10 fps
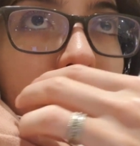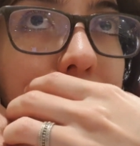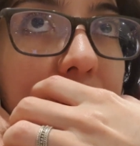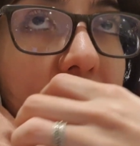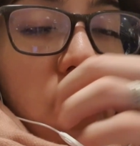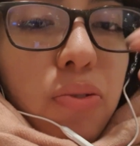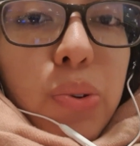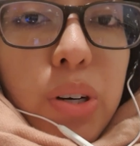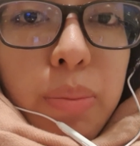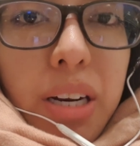like
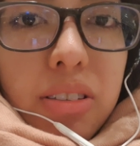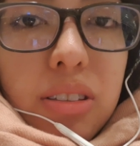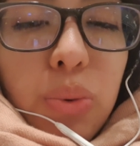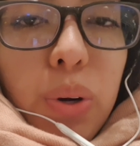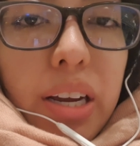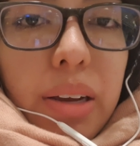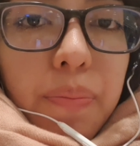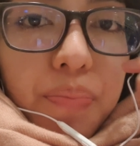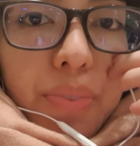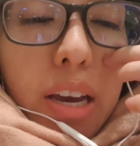40 minutes away.
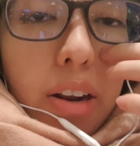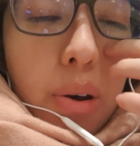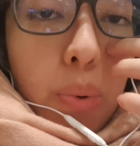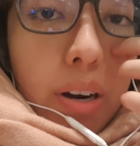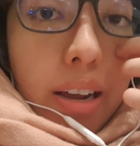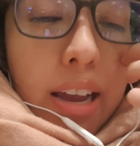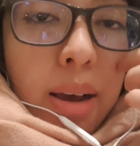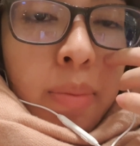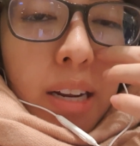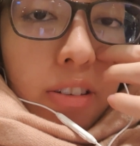I don't know where I
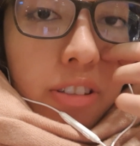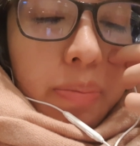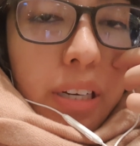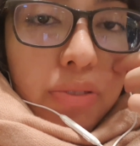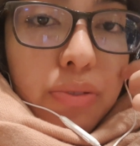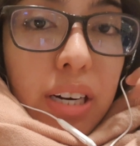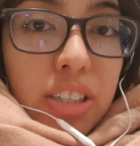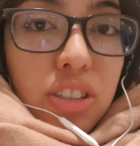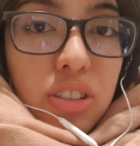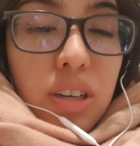am. I don't speak
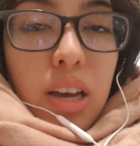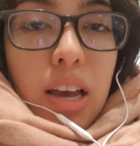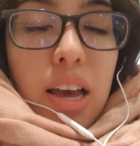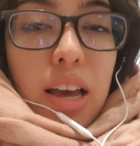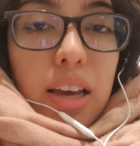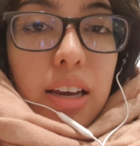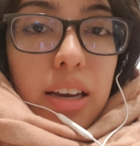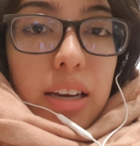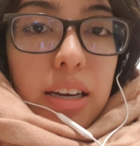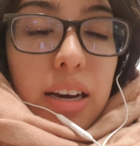French.
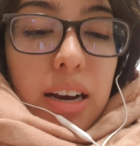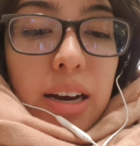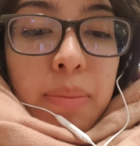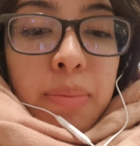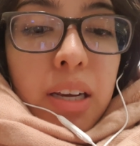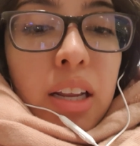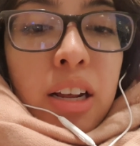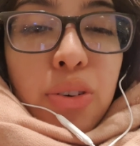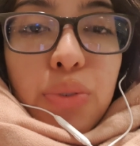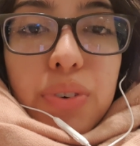In
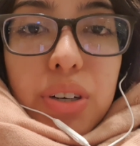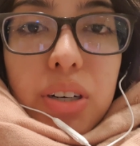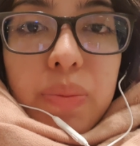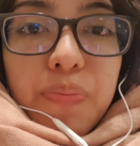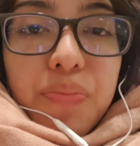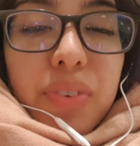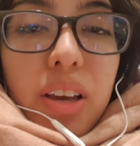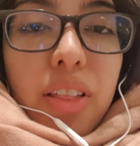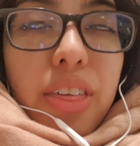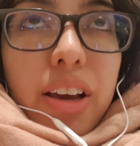an Uber,
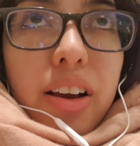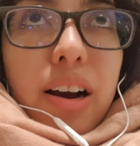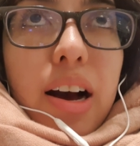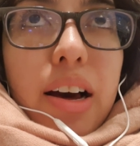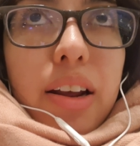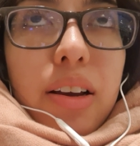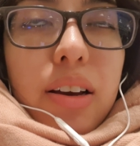thank God,